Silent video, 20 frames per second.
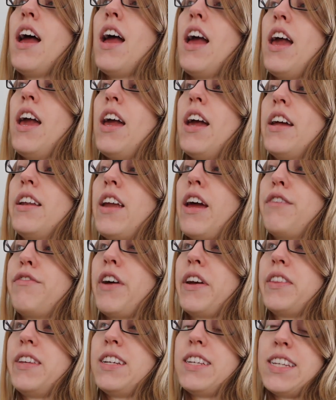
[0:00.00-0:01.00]
And I
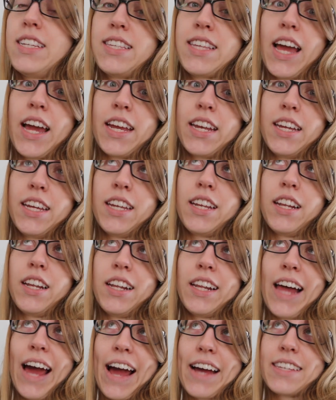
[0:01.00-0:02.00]
finally decided the
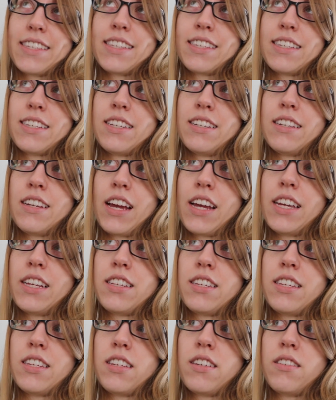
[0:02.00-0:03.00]
last
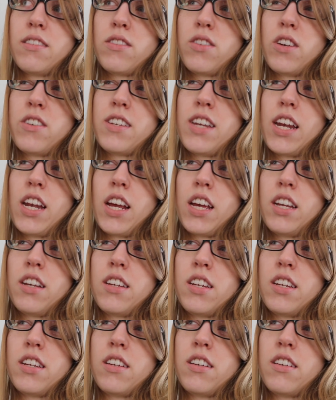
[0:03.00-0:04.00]
night, Thursday
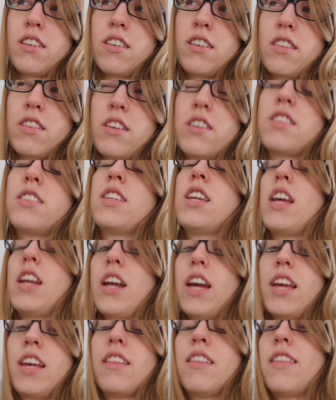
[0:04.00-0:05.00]
night,
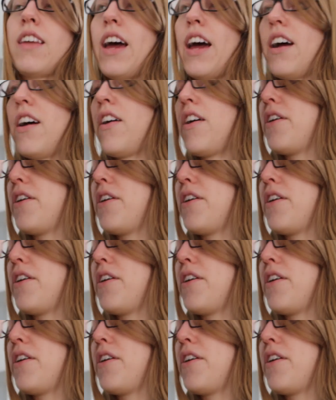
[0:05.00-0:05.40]
that